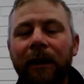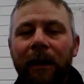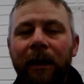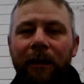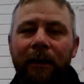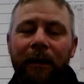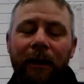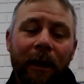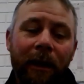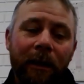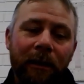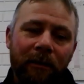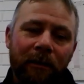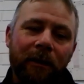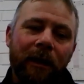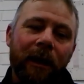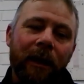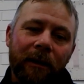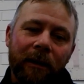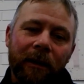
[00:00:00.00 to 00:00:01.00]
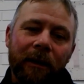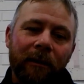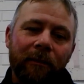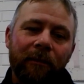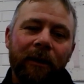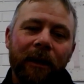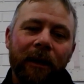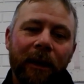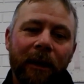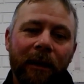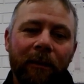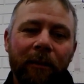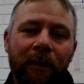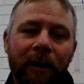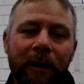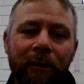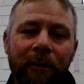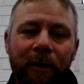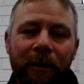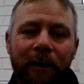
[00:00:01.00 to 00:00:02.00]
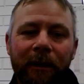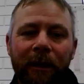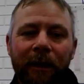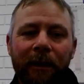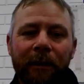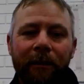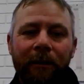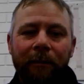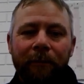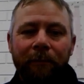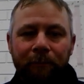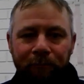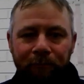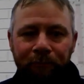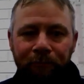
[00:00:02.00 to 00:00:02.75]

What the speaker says: And you can do that. You can bring other people in there